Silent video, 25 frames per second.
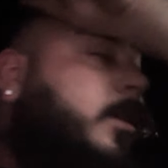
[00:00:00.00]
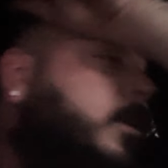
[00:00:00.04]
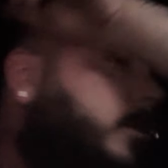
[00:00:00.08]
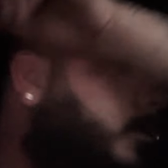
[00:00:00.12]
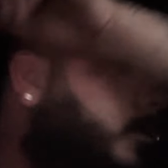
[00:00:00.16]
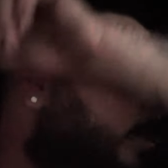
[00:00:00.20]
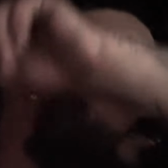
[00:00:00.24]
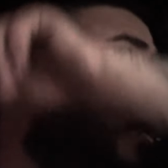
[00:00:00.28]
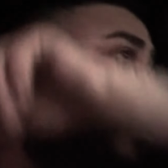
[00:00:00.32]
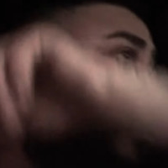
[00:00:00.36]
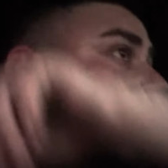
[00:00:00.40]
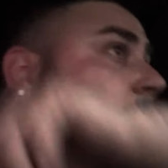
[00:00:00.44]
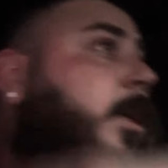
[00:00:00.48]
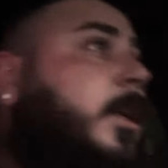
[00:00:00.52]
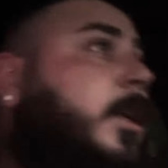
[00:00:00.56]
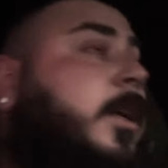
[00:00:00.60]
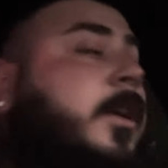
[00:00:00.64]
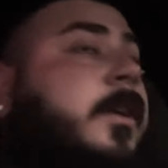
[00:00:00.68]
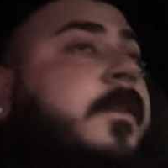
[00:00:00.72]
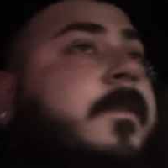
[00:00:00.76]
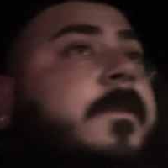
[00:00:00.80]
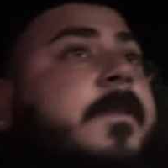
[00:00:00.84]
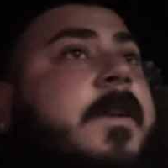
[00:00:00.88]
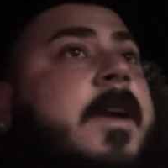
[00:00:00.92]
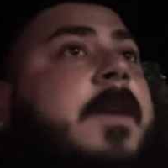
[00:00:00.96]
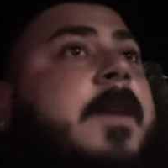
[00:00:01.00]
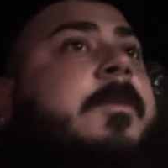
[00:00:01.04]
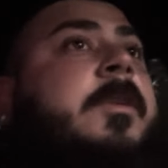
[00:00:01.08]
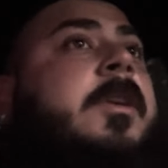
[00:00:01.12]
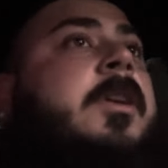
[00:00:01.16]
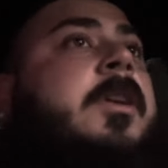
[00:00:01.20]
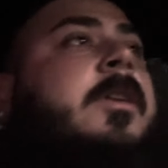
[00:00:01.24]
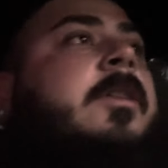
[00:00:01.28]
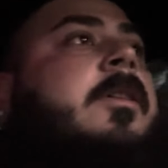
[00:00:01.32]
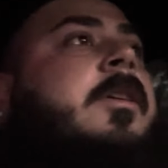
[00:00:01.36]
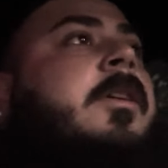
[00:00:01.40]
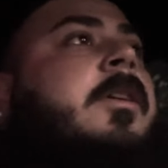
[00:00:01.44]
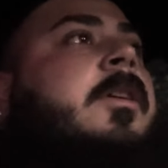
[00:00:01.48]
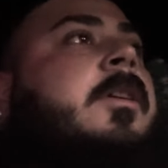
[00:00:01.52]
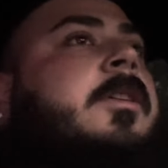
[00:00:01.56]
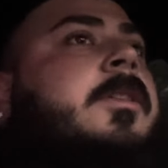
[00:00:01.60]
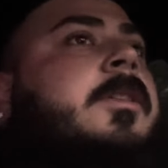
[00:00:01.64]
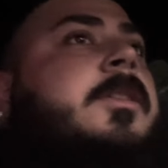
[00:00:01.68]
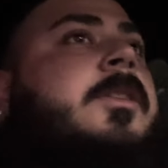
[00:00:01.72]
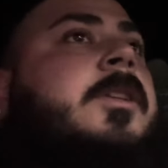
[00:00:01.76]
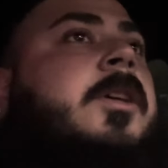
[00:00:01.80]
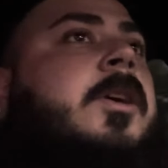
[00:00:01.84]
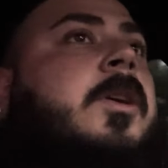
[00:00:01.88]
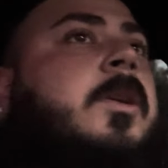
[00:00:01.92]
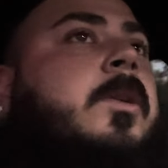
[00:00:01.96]
We needed a good family car. And
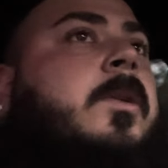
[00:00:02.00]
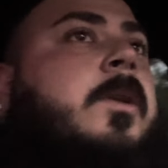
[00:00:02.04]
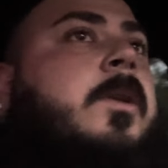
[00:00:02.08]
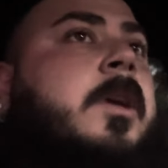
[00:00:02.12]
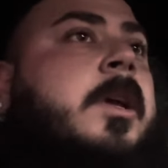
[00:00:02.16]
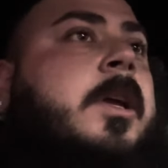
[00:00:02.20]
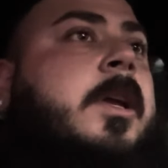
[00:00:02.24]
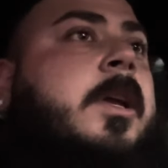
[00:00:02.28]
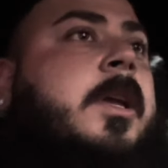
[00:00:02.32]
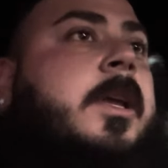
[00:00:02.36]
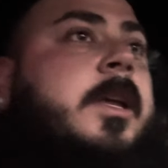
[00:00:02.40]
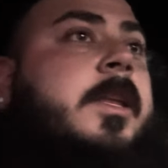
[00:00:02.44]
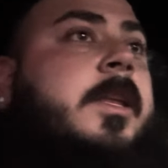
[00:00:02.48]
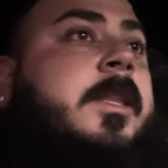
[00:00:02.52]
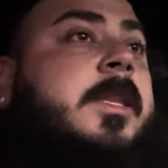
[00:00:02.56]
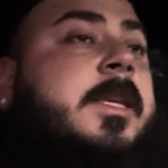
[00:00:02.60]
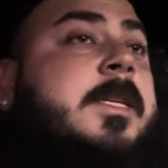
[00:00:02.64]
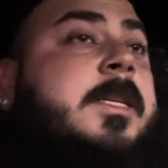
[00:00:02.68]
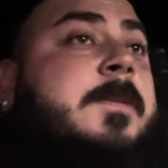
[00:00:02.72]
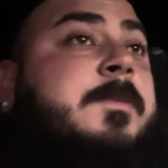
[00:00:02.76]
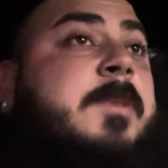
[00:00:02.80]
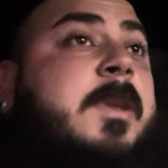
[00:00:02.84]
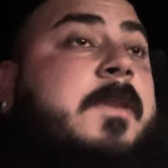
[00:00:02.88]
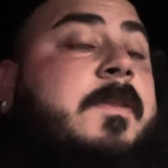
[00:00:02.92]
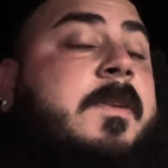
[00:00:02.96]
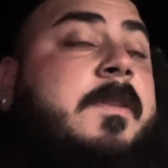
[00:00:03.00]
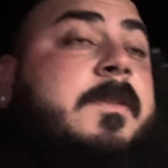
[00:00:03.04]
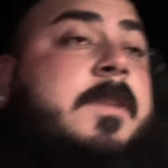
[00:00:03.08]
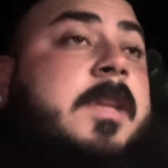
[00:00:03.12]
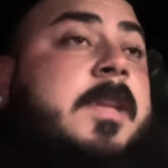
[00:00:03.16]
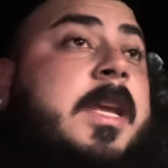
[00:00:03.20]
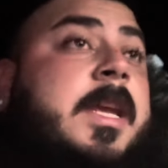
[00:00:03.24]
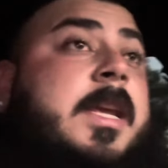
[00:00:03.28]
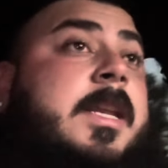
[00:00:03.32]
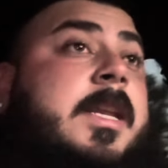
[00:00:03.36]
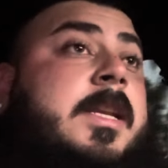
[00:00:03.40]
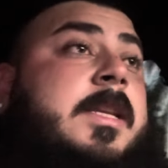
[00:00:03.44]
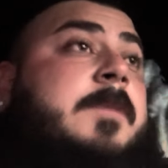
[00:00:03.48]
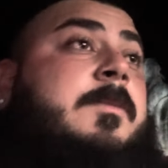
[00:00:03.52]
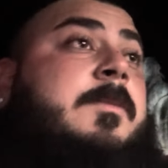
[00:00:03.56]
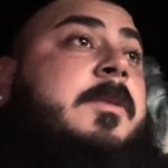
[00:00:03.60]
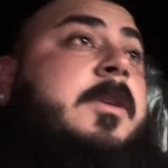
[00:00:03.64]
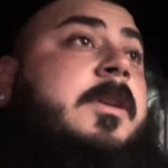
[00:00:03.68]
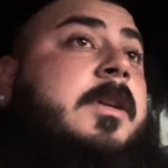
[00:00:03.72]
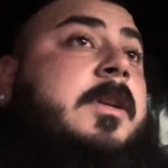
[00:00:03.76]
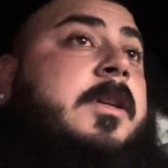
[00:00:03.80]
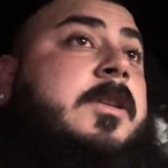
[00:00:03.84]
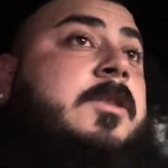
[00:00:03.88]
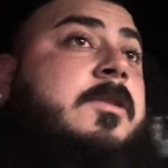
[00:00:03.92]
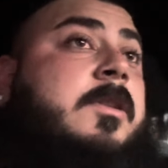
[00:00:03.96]
so this B58 has
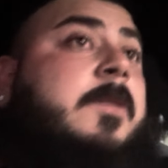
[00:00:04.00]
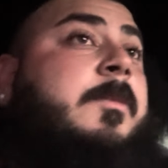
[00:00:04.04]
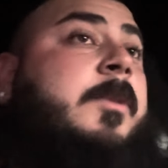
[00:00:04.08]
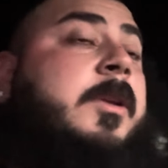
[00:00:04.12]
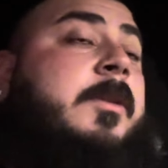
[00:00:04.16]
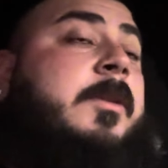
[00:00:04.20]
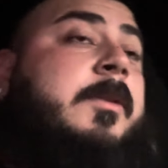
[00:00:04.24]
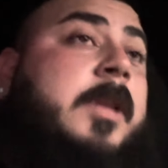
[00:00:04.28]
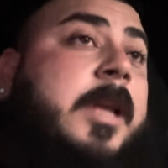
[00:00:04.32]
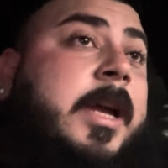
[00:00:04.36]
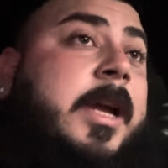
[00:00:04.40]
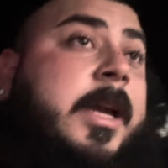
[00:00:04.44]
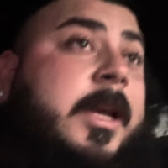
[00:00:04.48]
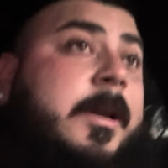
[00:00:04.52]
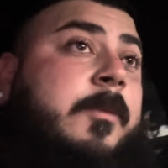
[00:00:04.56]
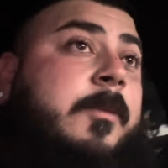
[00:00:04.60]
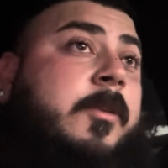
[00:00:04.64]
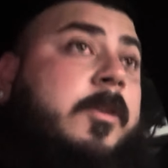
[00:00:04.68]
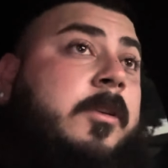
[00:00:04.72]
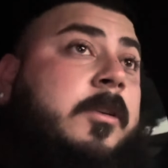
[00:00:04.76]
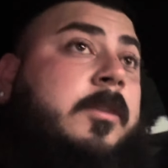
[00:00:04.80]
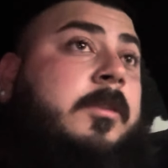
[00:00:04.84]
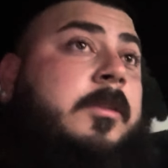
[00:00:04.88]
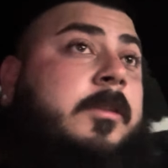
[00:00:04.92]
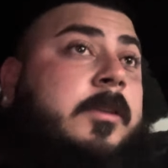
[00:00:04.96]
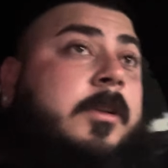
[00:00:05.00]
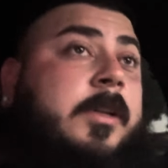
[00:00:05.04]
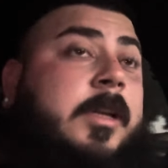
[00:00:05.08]
been extremely reliable.